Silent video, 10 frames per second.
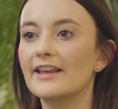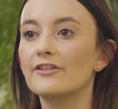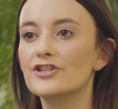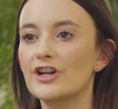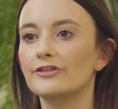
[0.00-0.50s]

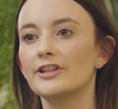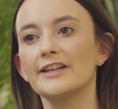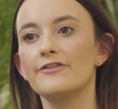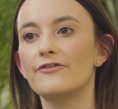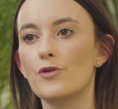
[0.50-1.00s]
There are
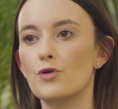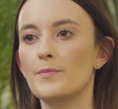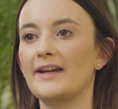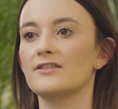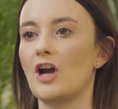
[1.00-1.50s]
generally four
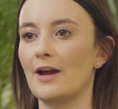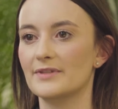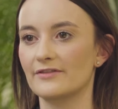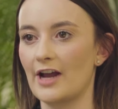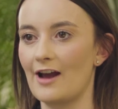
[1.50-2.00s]
main
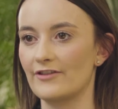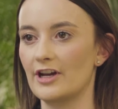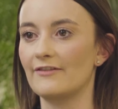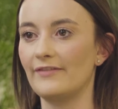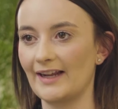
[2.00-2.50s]
types of
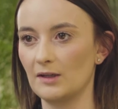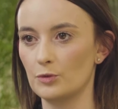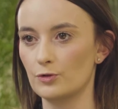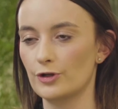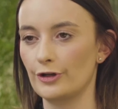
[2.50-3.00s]
cover
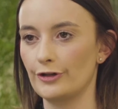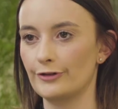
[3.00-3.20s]
available to